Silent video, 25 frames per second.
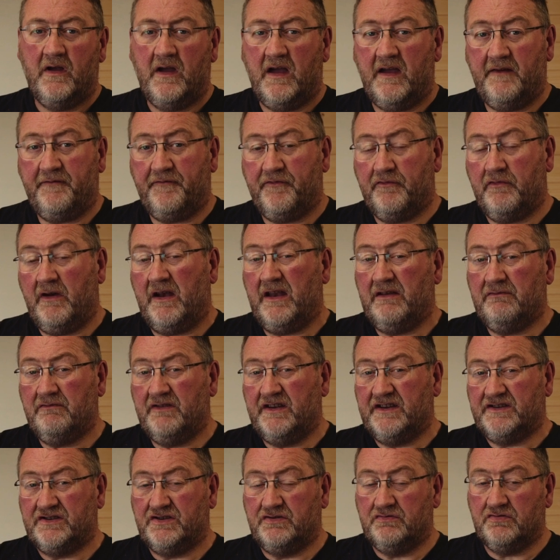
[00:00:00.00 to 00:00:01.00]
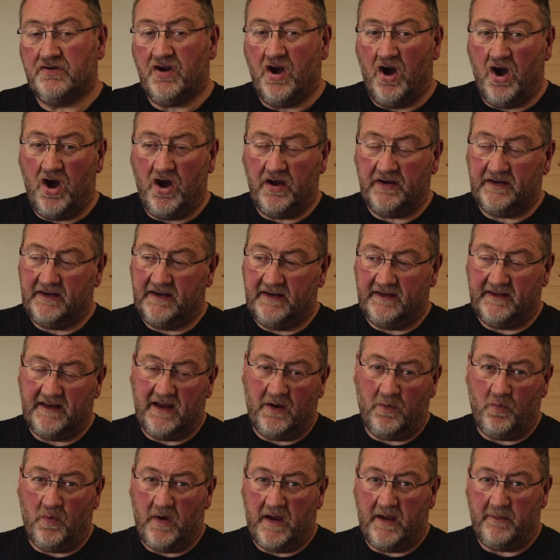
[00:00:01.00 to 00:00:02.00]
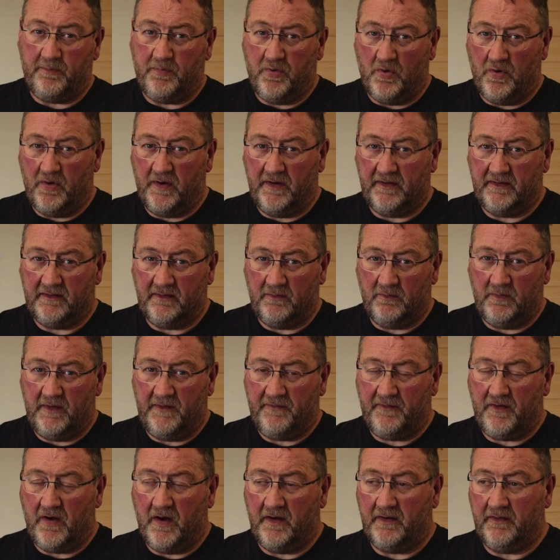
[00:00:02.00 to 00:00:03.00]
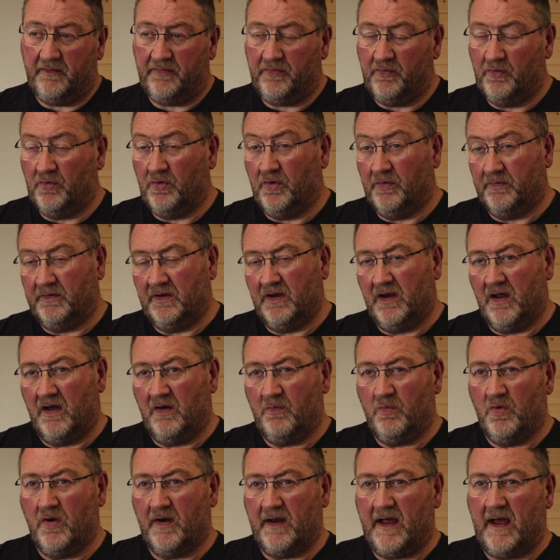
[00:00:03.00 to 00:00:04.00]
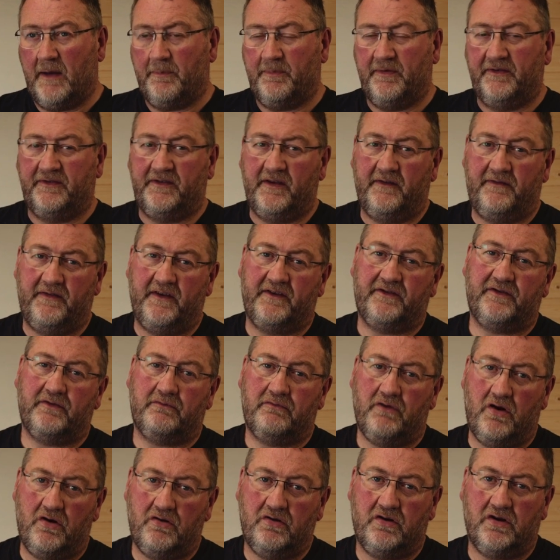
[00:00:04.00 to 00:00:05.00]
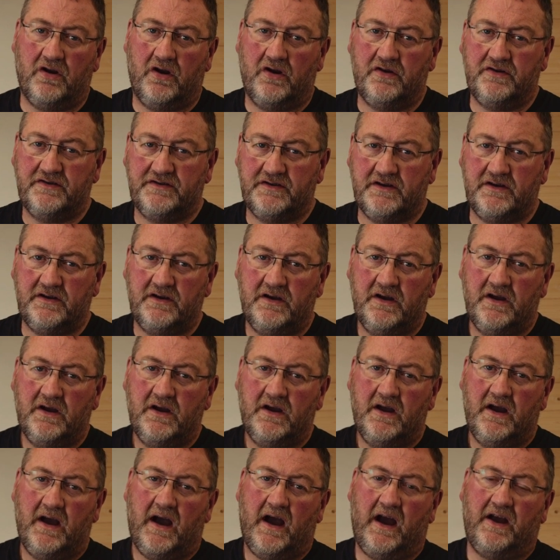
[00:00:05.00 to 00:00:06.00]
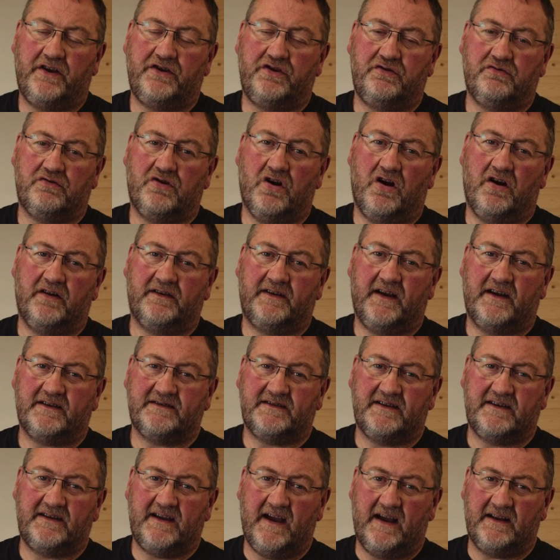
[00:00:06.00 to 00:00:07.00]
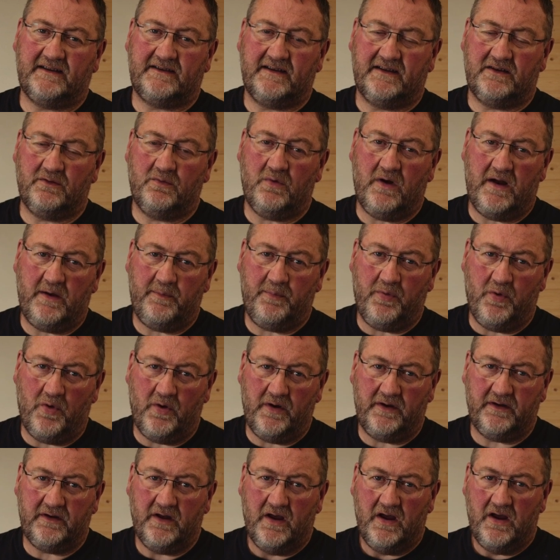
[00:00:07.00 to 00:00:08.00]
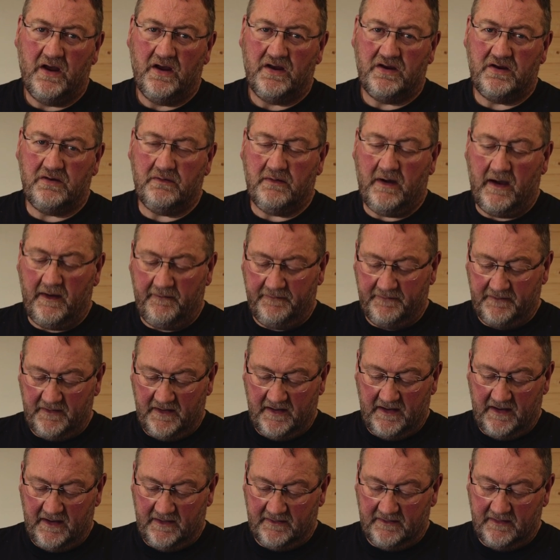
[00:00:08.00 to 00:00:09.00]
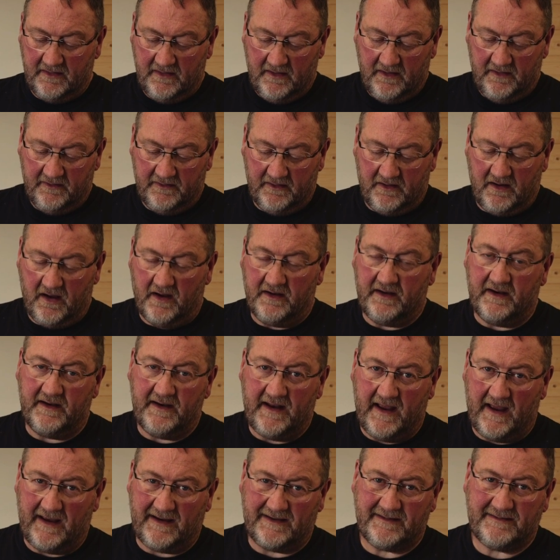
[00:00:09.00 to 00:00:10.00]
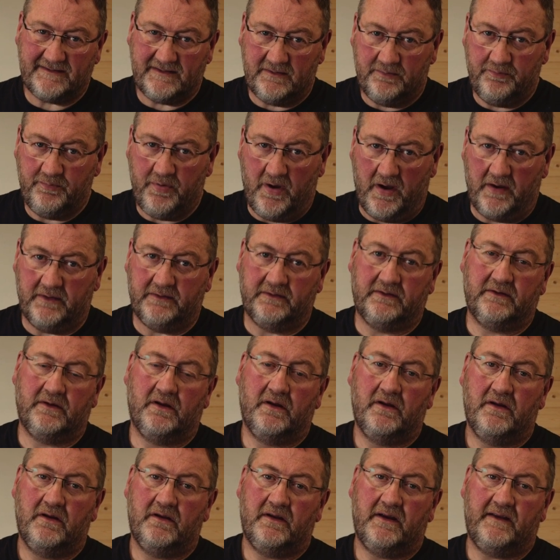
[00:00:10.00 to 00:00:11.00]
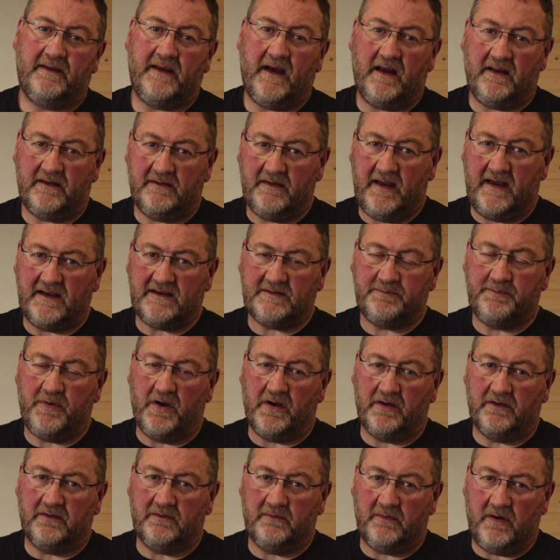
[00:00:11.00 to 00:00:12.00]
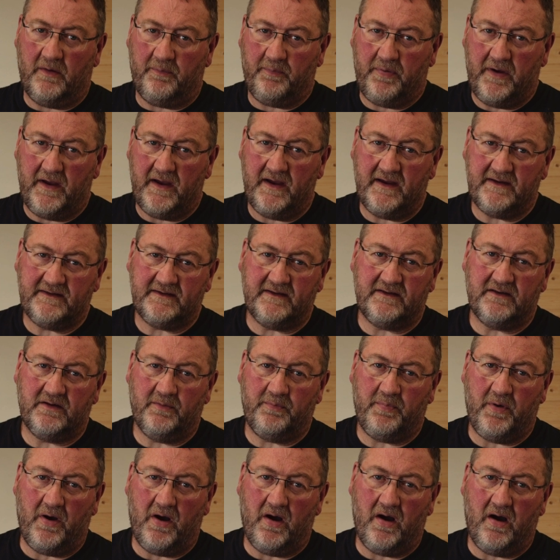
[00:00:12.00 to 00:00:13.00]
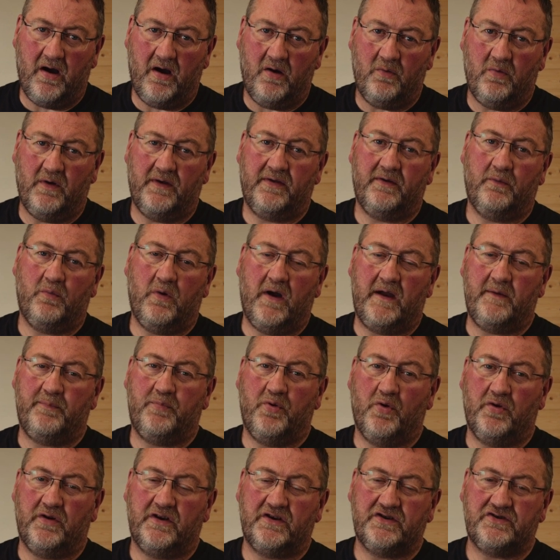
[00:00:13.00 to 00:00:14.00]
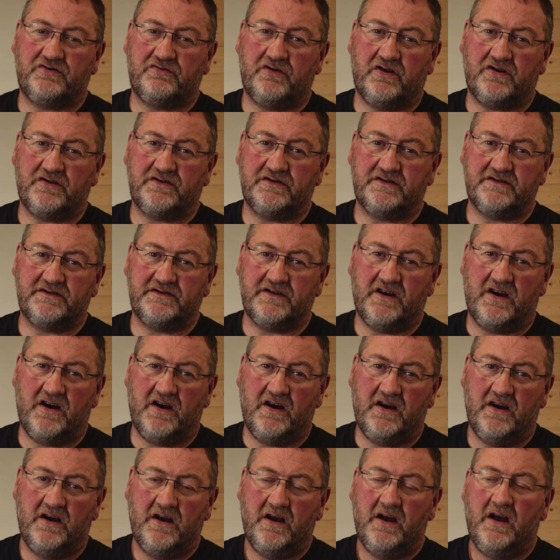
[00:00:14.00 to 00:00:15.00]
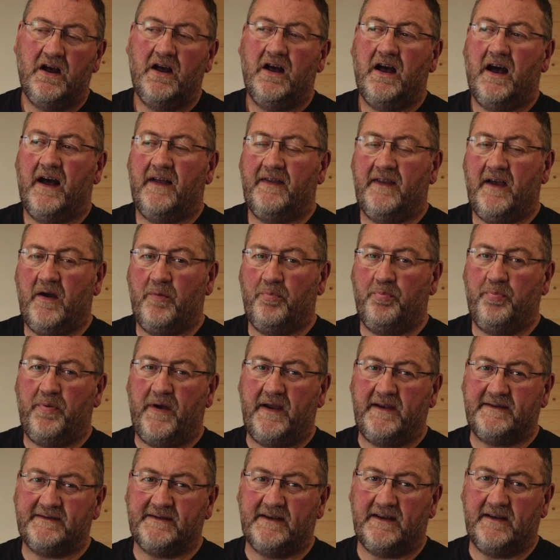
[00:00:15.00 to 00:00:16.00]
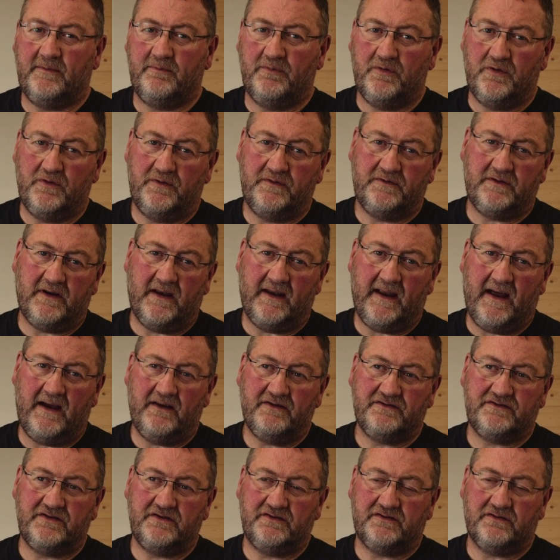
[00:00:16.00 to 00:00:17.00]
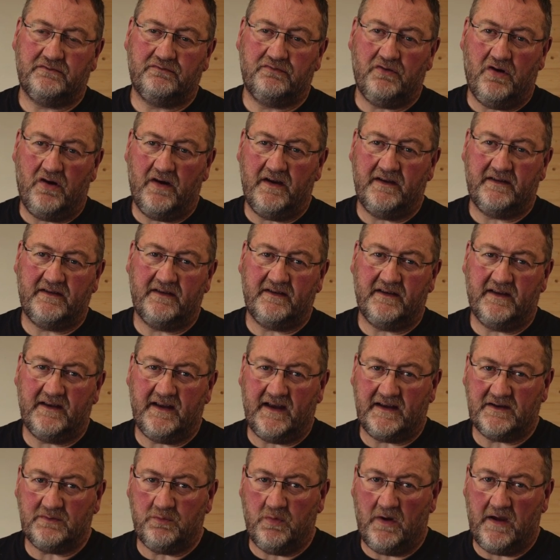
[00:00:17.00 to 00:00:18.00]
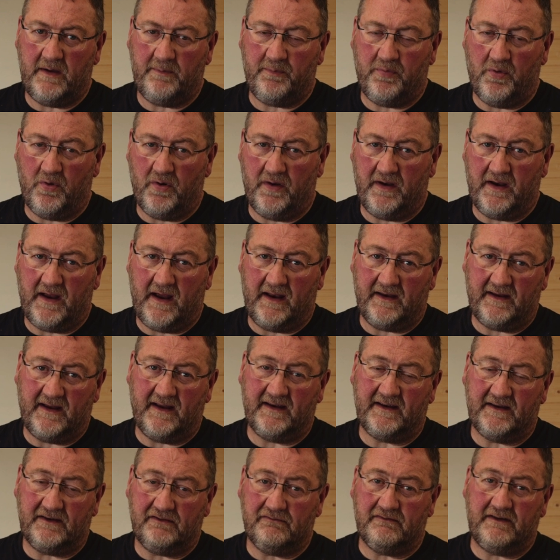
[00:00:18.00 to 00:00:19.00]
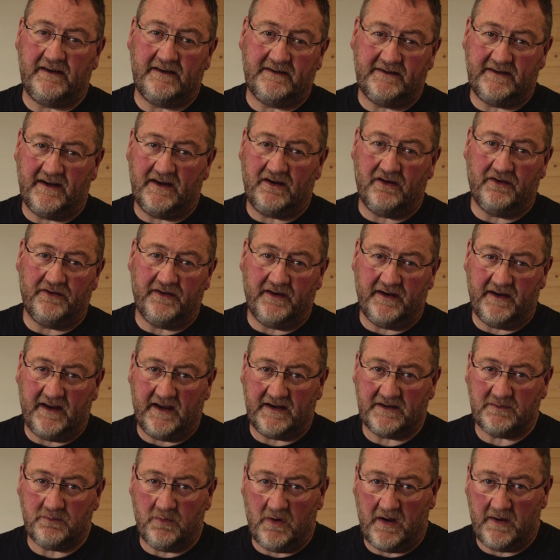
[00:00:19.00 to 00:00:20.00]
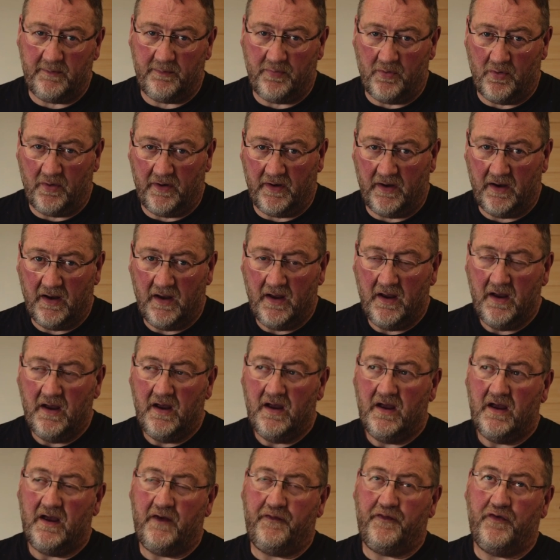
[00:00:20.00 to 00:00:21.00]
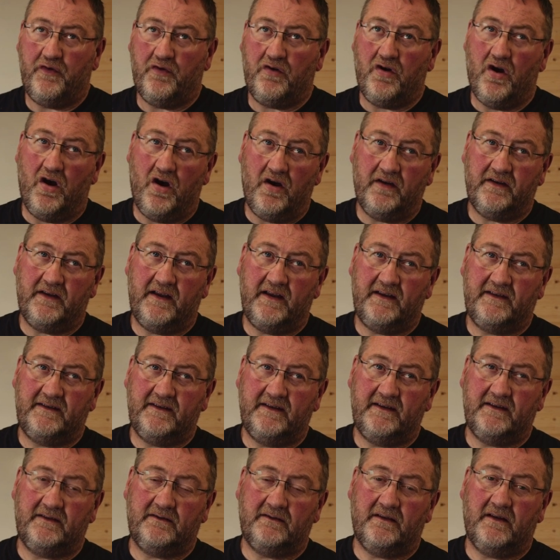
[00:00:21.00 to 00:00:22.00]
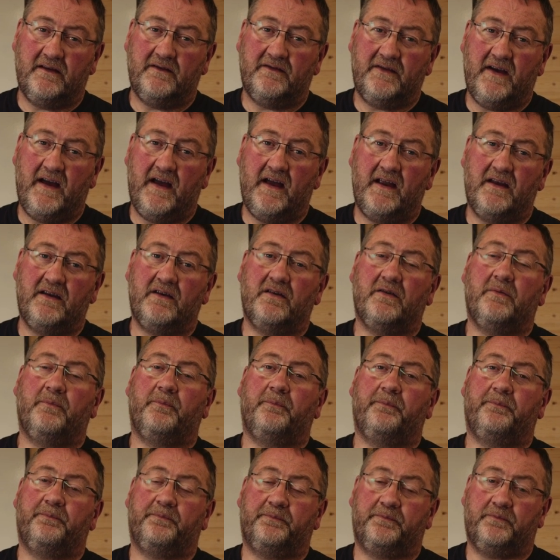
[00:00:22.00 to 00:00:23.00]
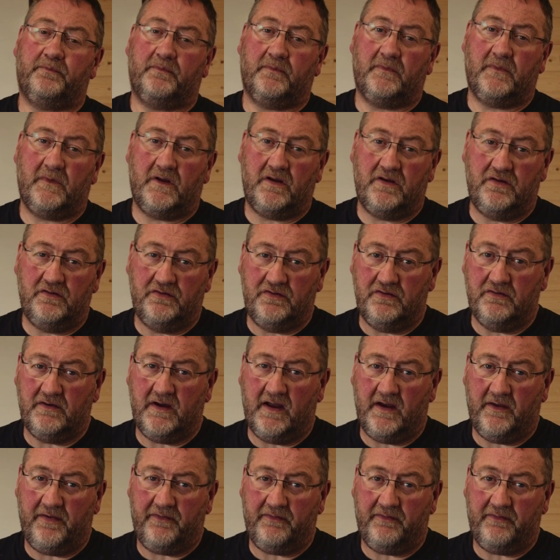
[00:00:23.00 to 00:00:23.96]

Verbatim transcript: If for any reason you can't hit that waypoint, and we've kind of thought, you know, what happens if there's a road closure and you can't actually get to the waypoint, you have to hit the kind of next button. That next button appears in the bar where the waypoint instructions are and that basically moves allows you to ride to the next waypoint and get a green tick on the next waypoint if you can't hit it then you do get